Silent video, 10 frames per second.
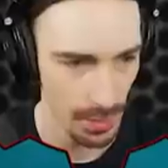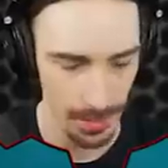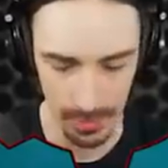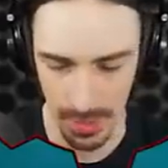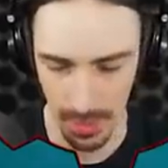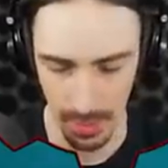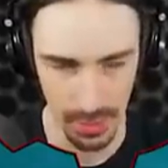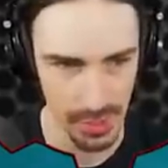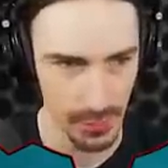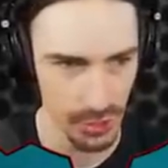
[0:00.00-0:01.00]
All right, apparently
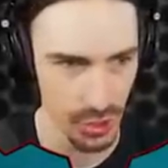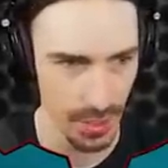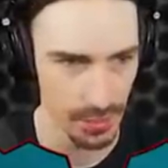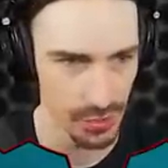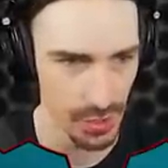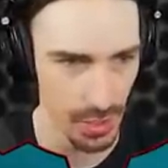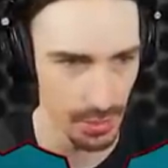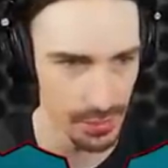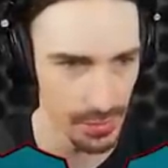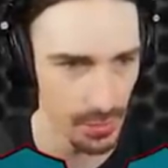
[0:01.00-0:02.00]
R is for
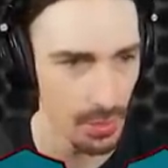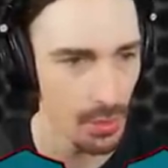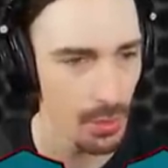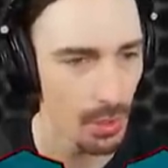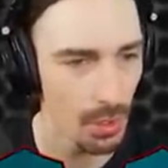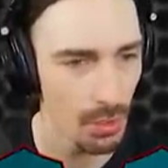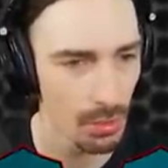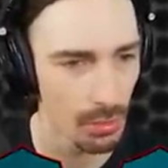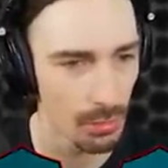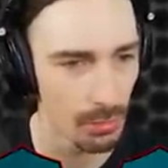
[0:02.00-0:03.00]
chainsaws.
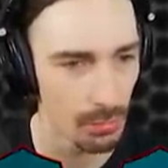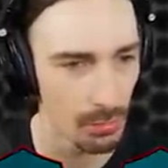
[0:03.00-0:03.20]
Oh,